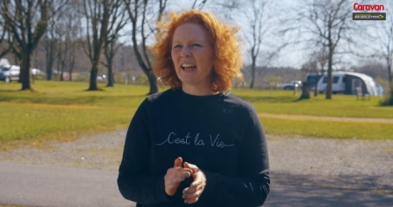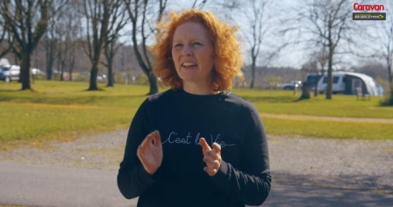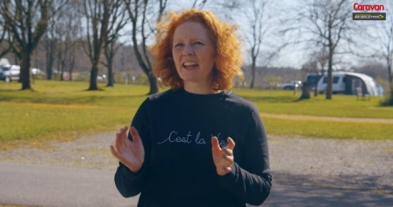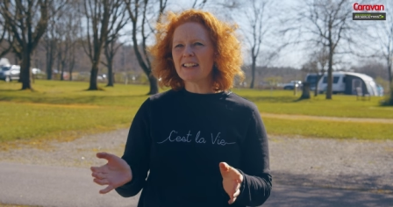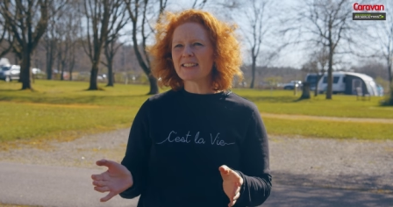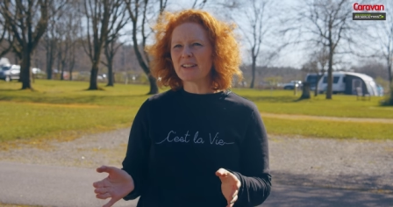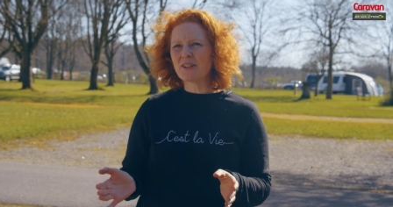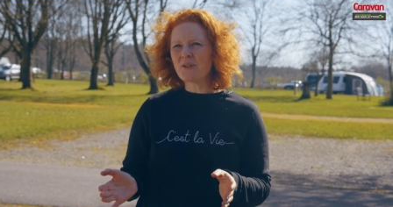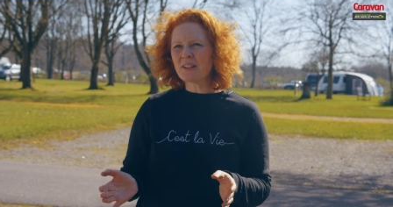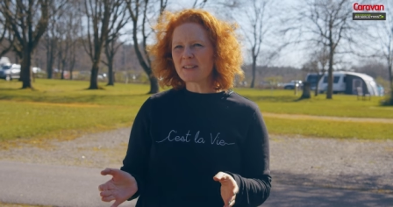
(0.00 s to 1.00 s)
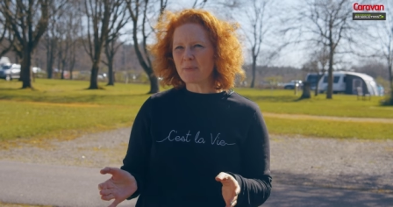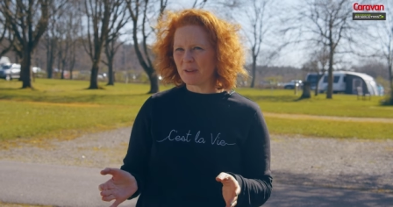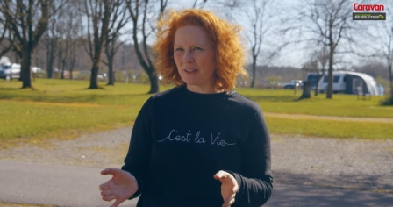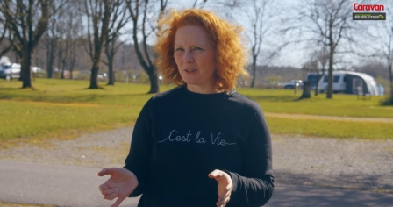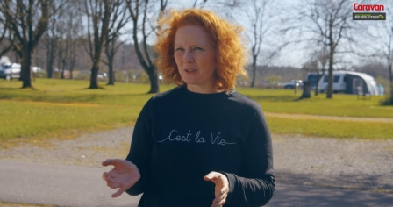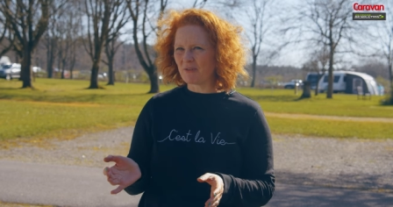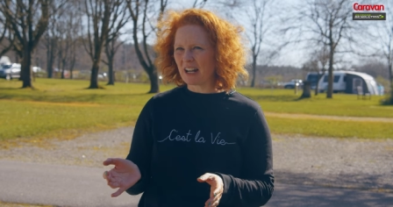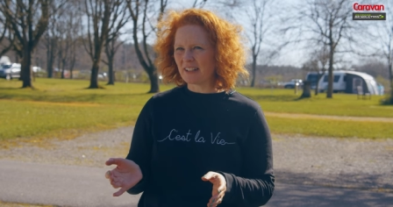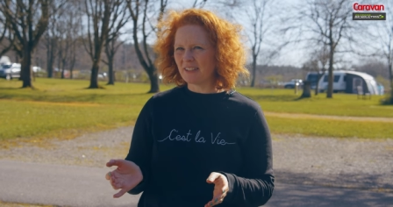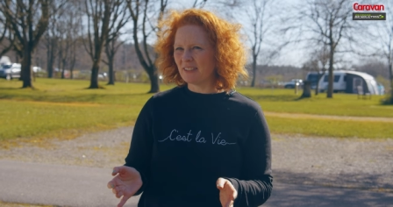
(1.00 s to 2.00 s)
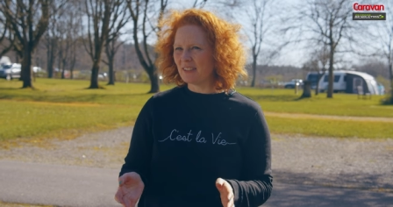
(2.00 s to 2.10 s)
Okay, so the awning's up in the awning rail.